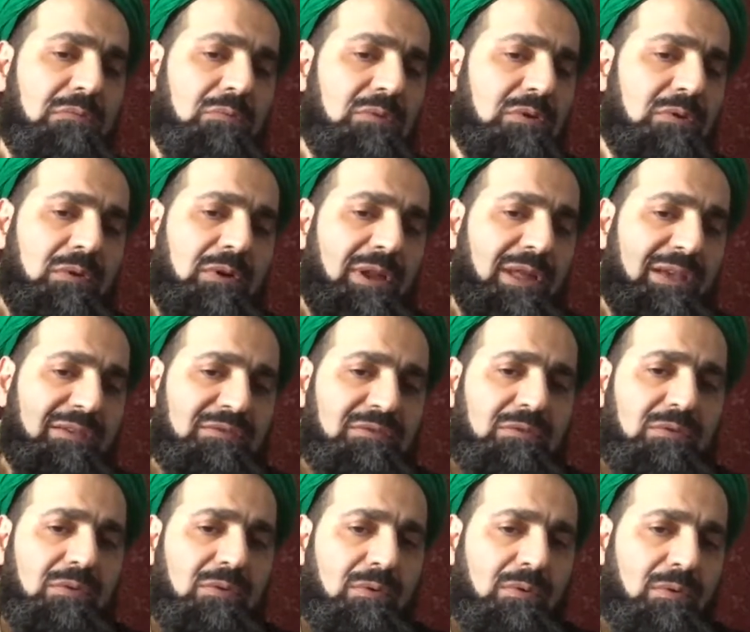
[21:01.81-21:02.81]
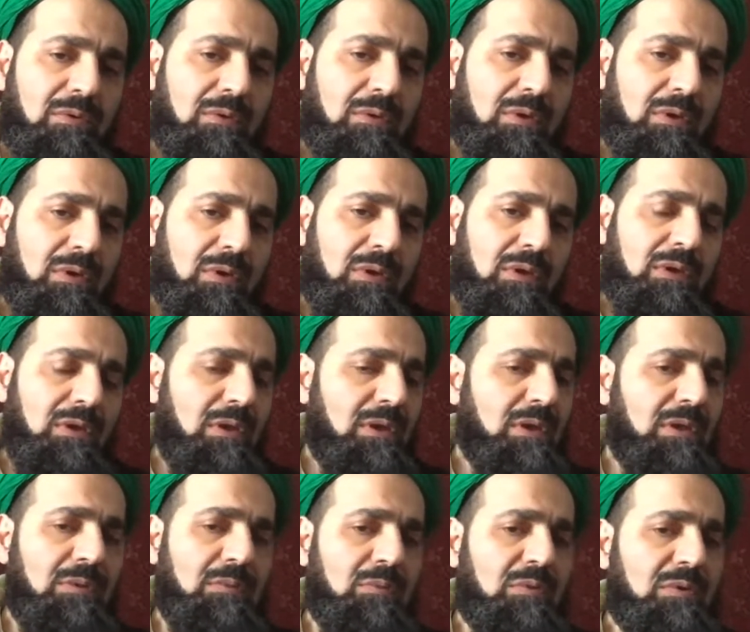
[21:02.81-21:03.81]
we don't have to.
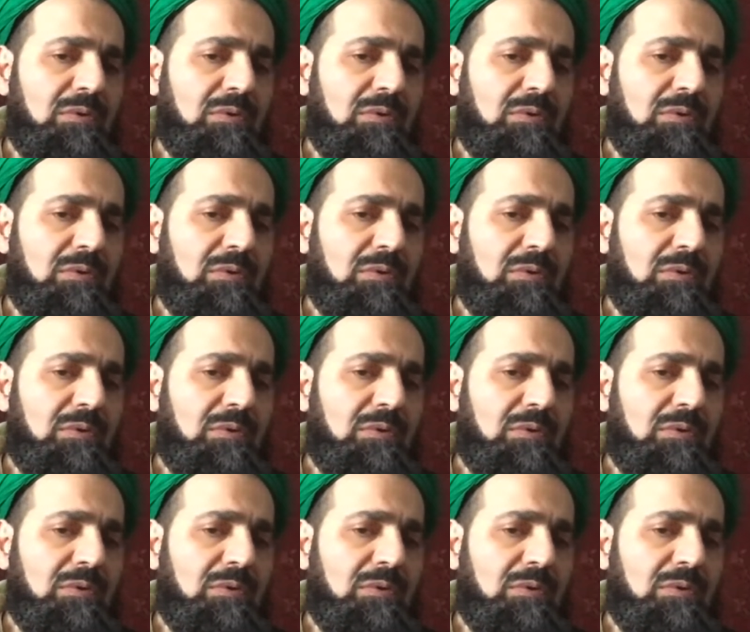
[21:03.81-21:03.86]
We